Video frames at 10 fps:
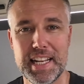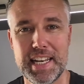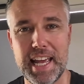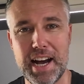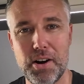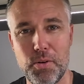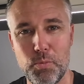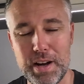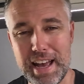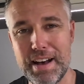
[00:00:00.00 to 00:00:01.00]
Now,
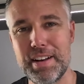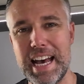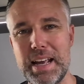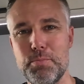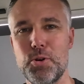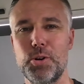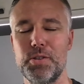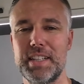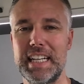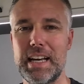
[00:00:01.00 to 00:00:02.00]
we have a heap more
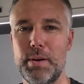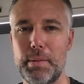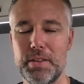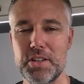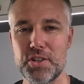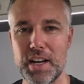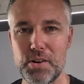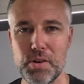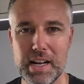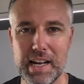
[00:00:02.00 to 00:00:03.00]
content coming up on this
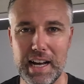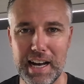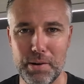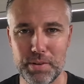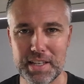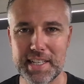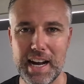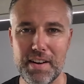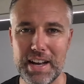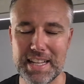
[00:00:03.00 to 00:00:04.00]
channel with this
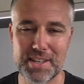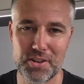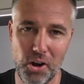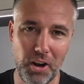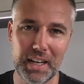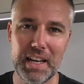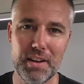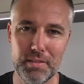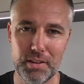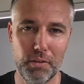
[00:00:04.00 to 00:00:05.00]
Caravan. So not
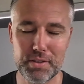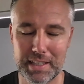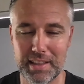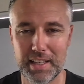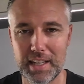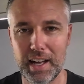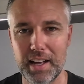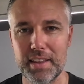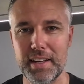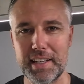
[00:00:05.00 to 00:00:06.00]
only, obviously,
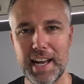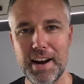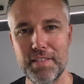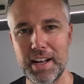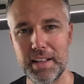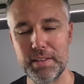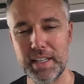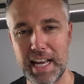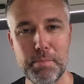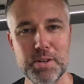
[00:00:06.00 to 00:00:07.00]
the
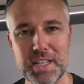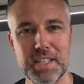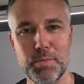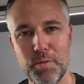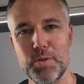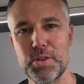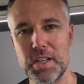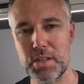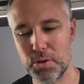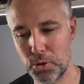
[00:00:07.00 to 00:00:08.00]
camera system that we just
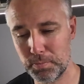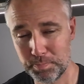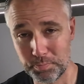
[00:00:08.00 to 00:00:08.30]
installed,